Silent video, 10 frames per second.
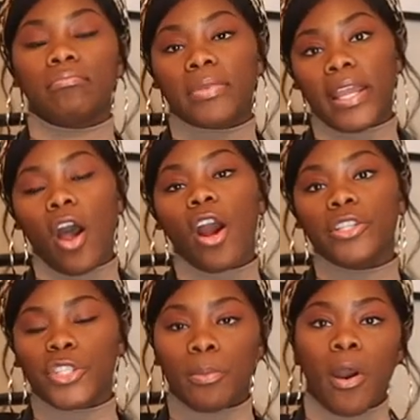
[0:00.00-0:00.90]
they are
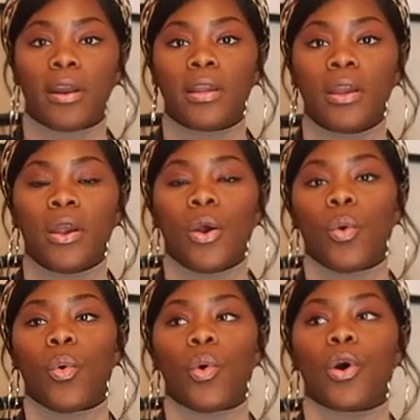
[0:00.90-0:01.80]
smart
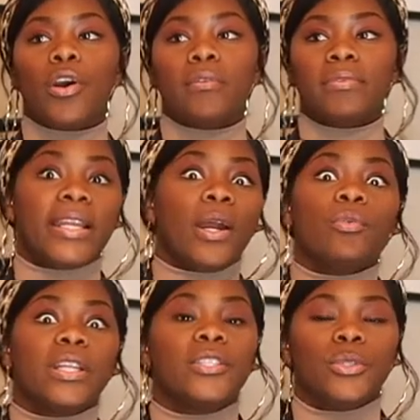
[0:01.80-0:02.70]
or they
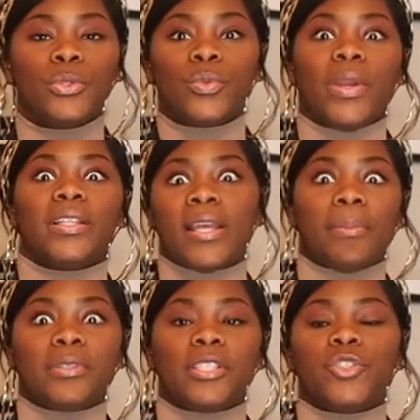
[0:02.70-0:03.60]
don't need to lose weight
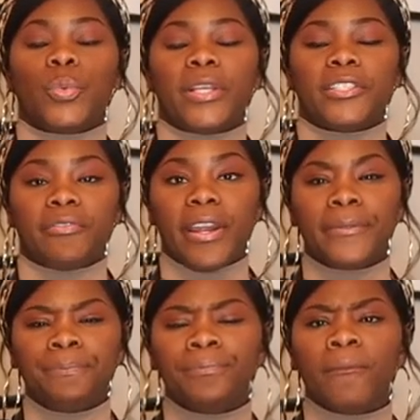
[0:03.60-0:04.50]
type of situation, right?
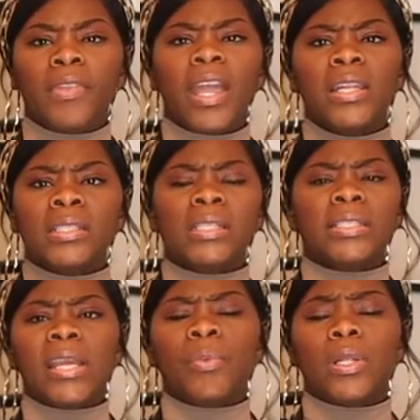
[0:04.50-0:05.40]
And it's the
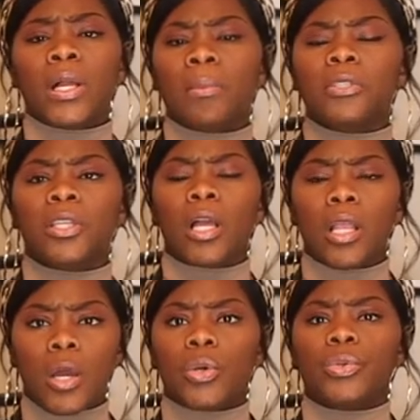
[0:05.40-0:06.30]
same when it comes to
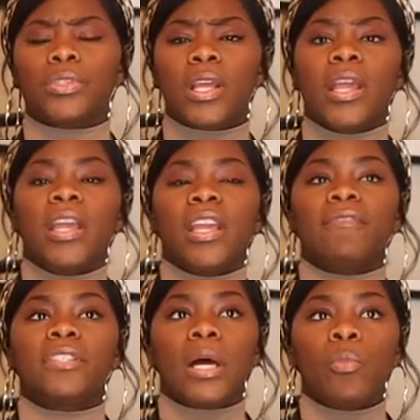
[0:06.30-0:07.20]
clothes. If
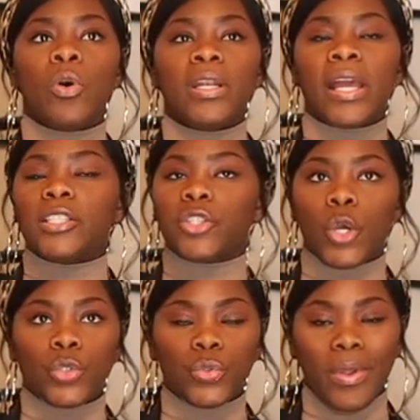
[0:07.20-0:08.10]
someone has
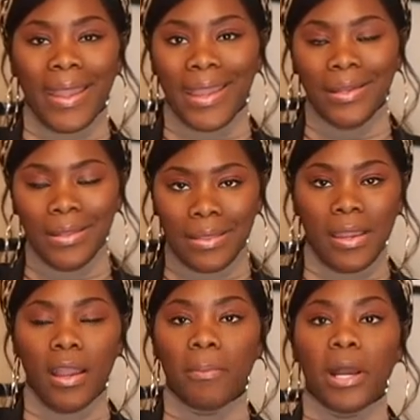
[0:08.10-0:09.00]
told you
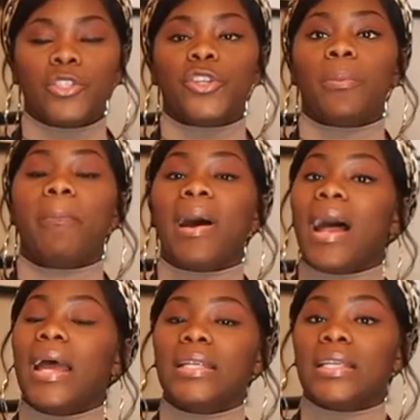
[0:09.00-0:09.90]
anything about your
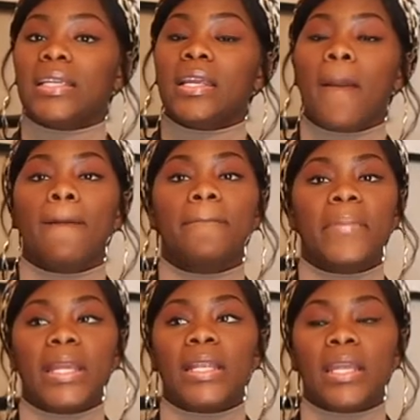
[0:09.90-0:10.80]
body,
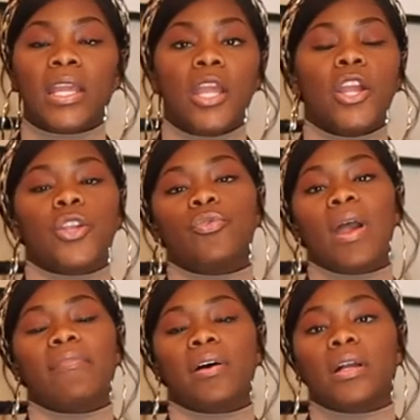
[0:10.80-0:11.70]
meaning you
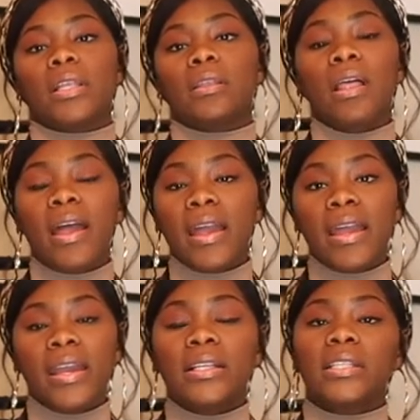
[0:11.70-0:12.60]
have ugly
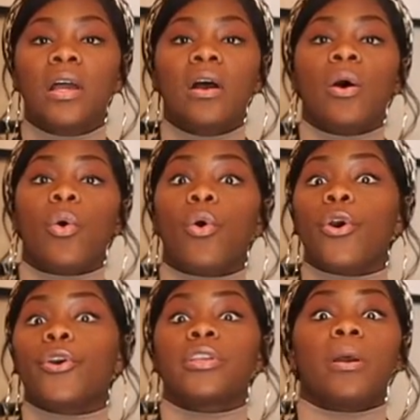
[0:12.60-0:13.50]
legs,
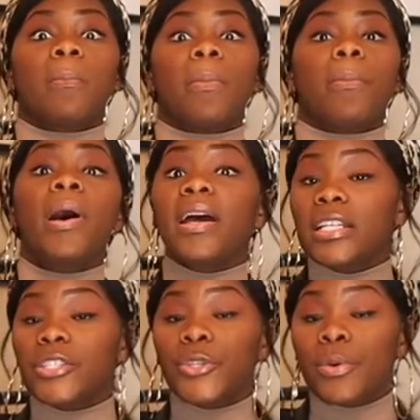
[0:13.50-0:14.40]
or your butt
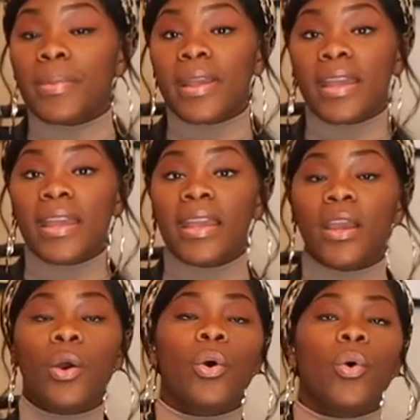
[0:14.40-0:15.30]
is too big,
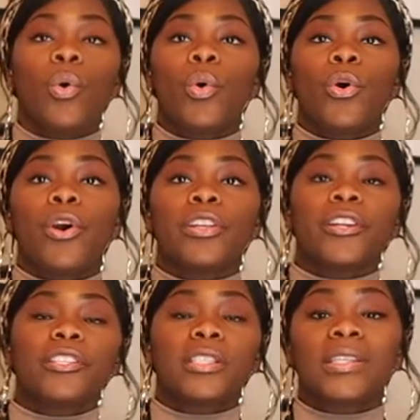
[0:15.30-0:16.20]
or
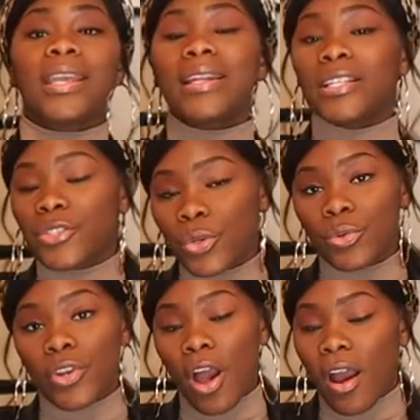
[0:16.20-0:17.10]
your skin is
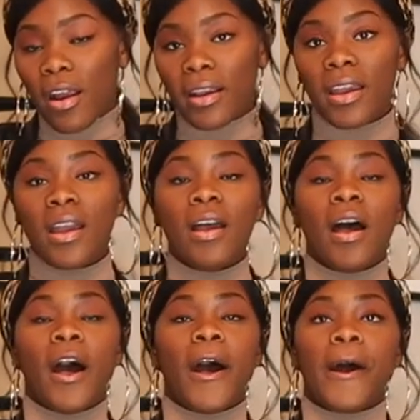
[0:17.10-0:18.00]
too dark,
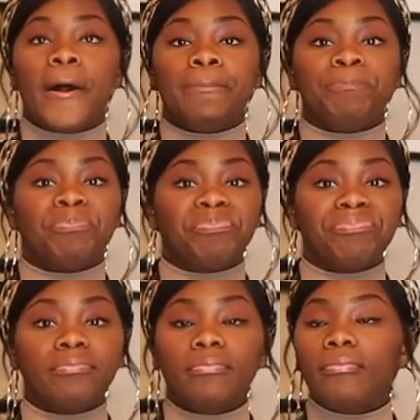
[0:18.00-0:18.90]
um,
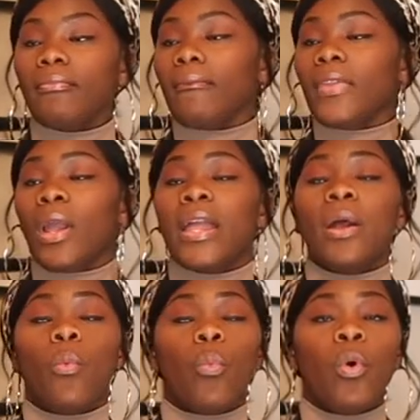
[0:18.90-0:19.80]

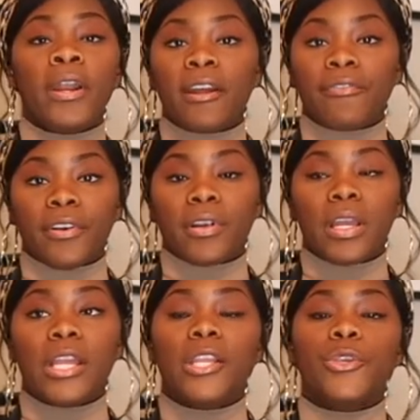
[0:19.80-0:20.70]
whatever,
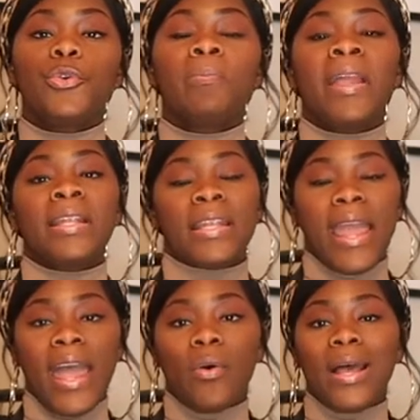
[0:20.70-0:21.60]
you may
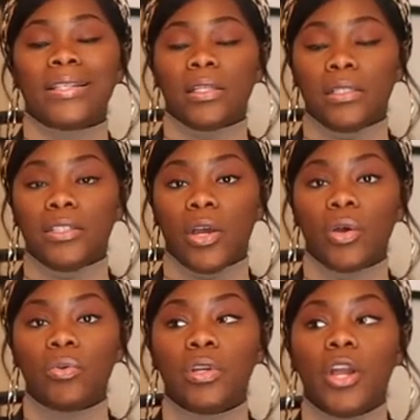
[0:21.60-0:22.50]
now as an
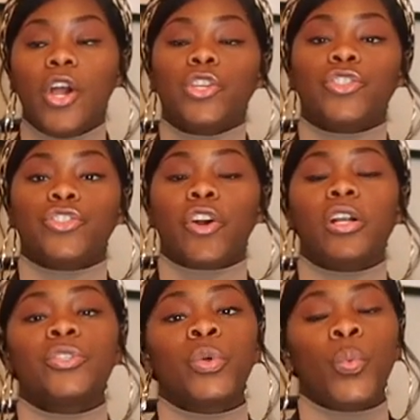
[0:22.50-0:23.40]
adult
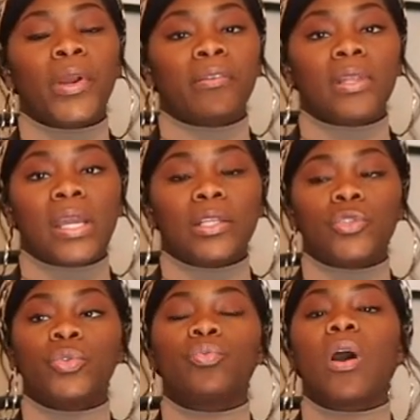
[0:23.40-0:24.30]
start to wear things
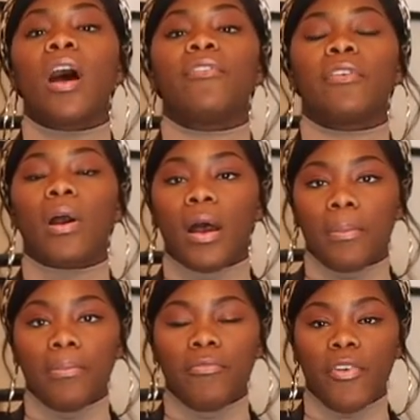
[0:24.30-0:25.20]
to cover
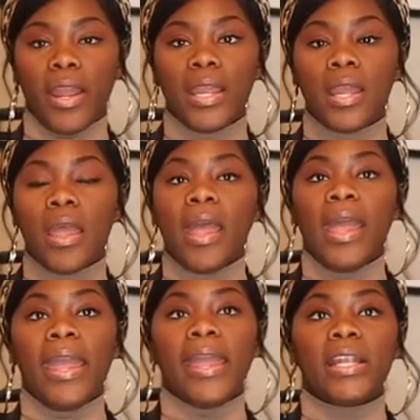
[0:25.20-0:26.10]
up, right?
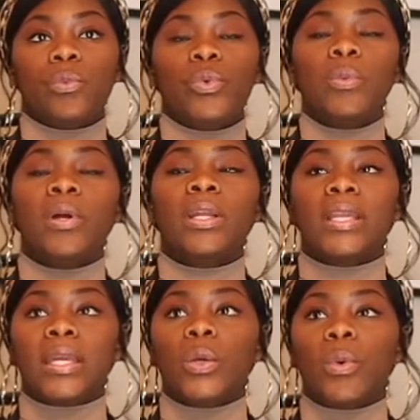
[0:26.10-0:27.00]
And we want to
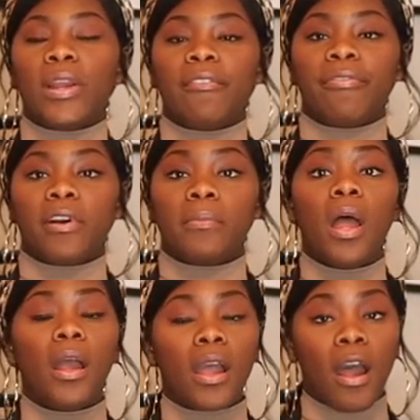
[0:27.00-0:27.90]
get away from
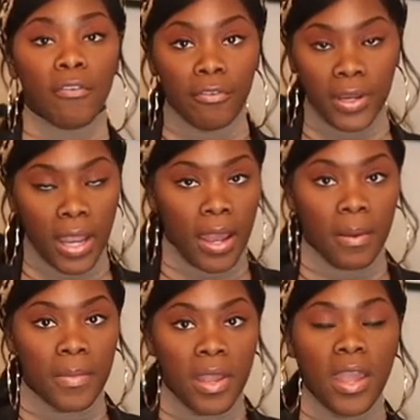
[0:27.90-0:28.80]
covering
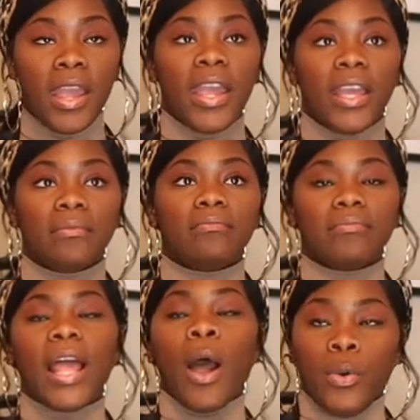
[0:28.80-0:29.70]
up
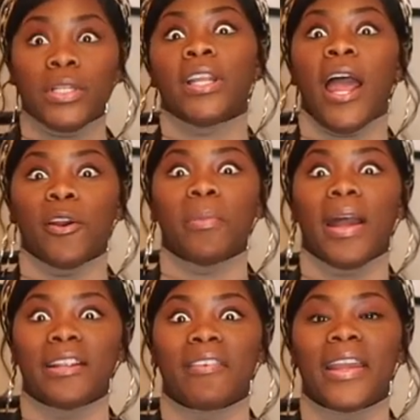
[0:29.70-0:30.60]
our entire
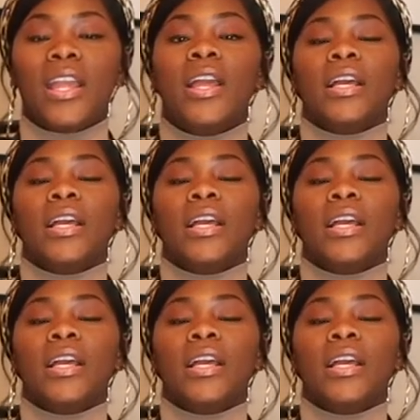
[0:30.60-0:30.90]
body, right?